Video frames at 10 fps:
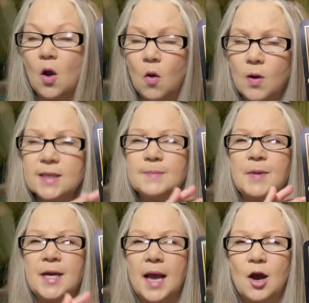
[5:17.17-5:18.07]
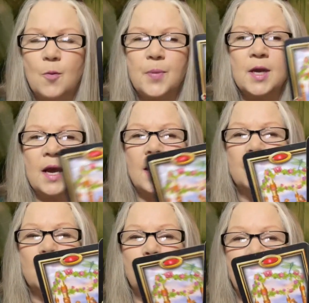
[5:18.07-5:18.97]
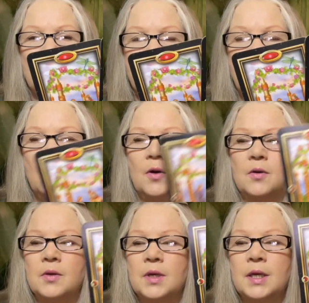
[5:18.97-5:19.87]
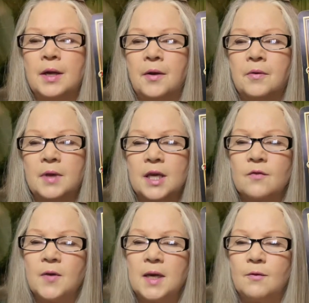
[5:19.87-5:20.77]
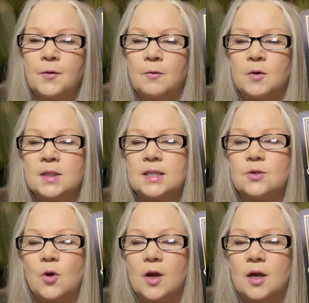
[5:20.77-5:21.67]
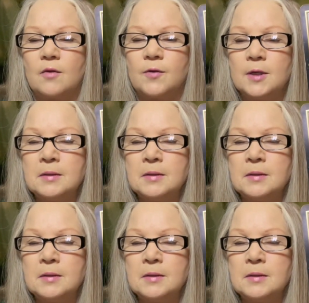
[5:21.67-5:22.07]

always been helping other people, you know, even if it was sort of